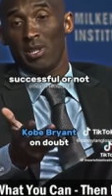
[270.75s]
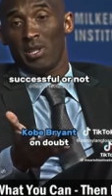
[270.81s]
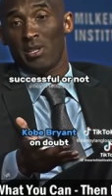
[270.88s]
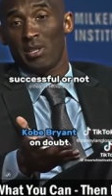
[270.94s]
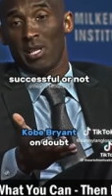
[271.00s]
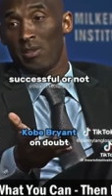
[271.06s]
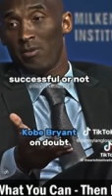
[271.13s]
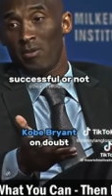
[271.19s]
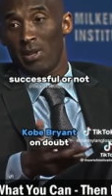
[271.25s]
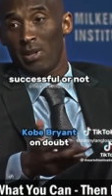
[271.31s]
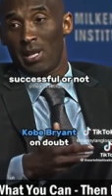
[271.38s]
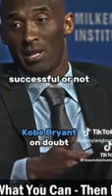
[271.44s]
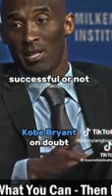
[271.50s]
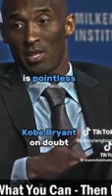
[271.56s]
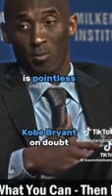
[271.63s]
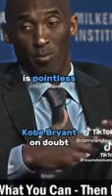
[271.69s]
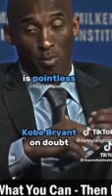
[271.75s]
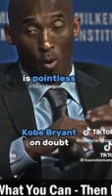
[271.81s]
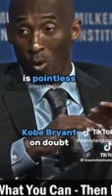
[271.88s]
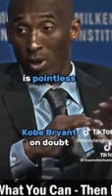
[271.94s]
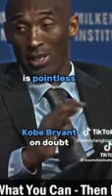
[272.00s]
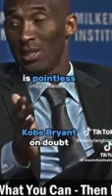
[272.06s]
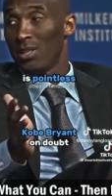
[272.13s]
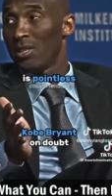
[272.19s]
be successful or not is
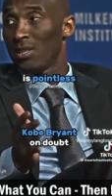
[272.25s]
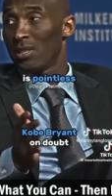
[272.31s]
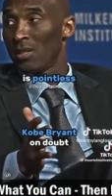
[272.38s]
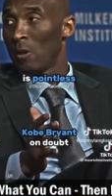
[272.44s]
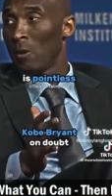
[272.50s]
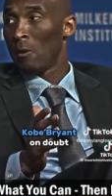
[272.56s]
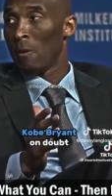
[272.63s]
pointless.